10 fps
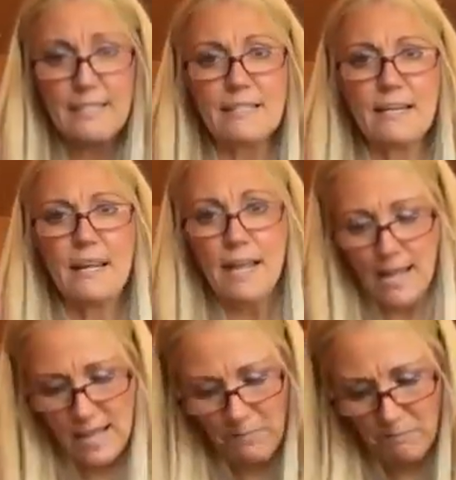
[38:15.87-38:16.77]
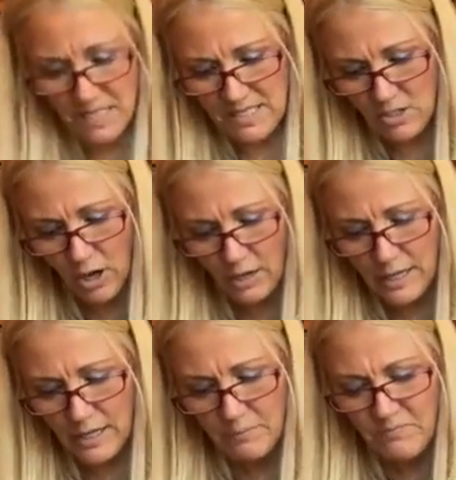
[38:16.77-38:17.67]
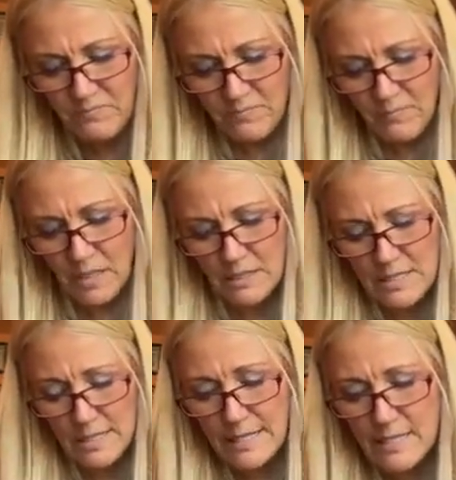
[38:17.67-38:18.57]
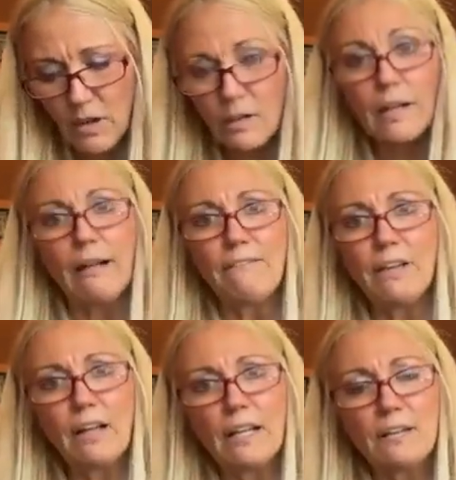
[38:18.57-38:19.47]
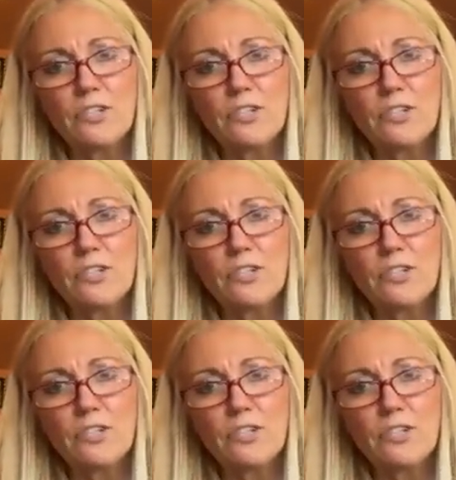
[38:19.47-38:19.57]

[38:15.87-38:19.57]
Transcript: Sliced garlic, I feel like gives you a nice sweeter finish.